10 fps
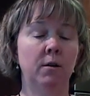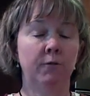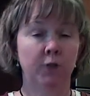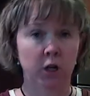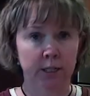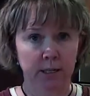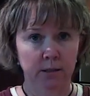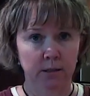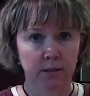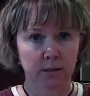freeze
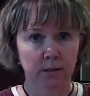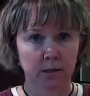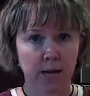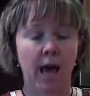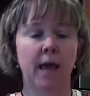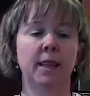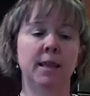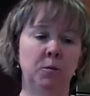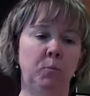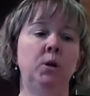it,
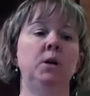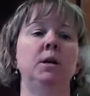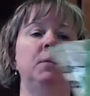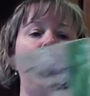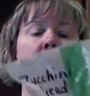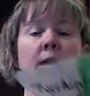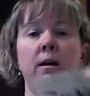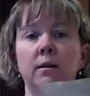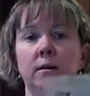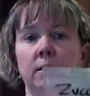then put it in a bag,
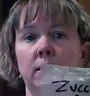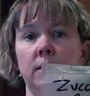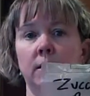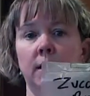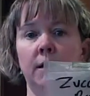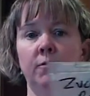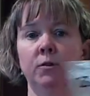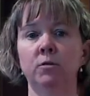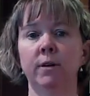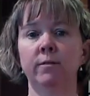and it
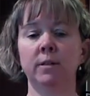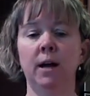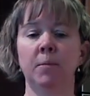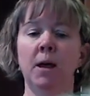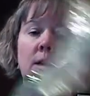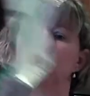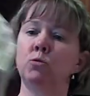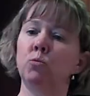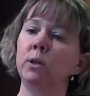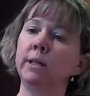FoodSavers out.
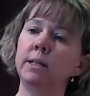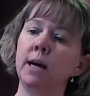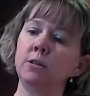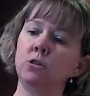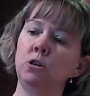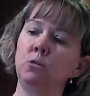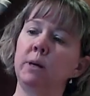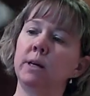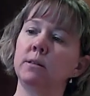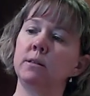It's really nice too
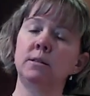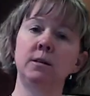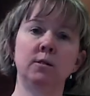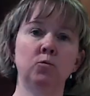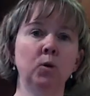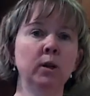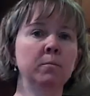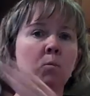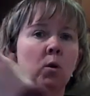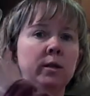because it's really
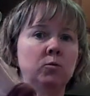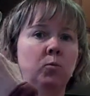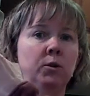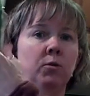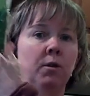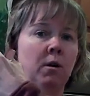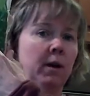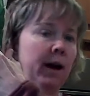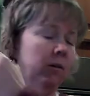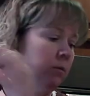moist when you thaw it
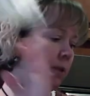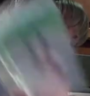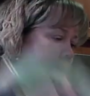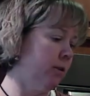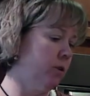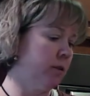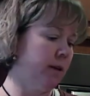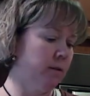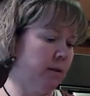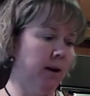out and take it out and you
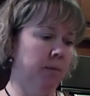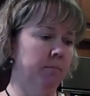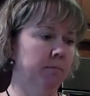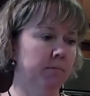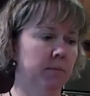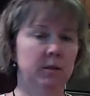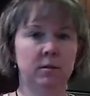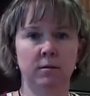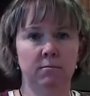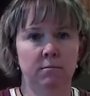slice it up.
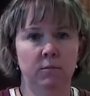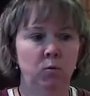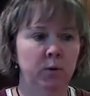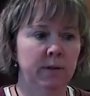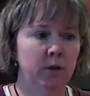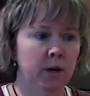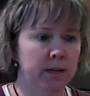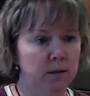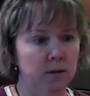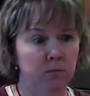You would never
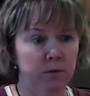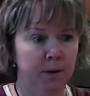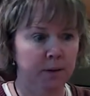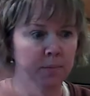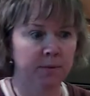guess that it had been